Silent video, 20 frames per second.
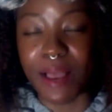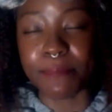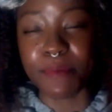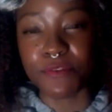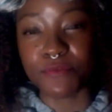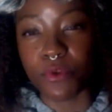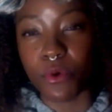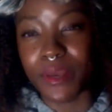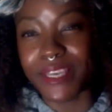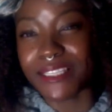
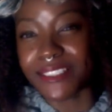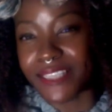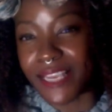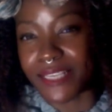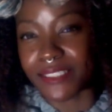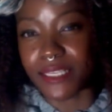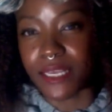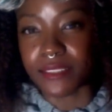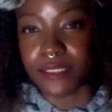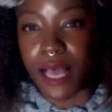before he
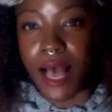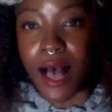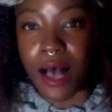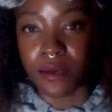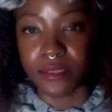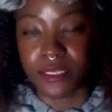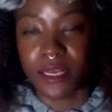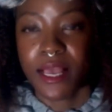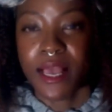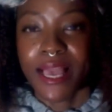takes us
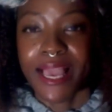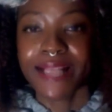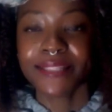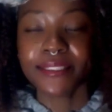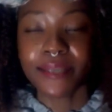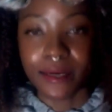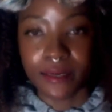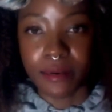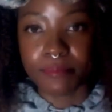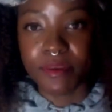out. It's
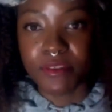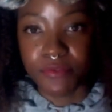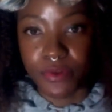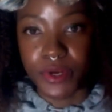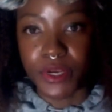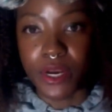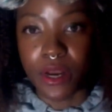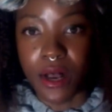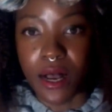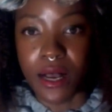going to be
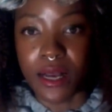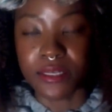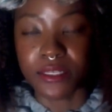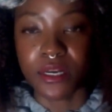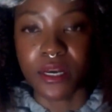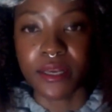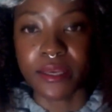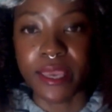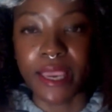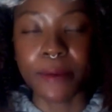very hard,
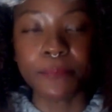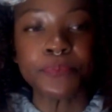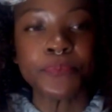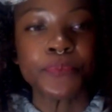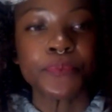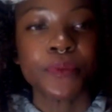okay?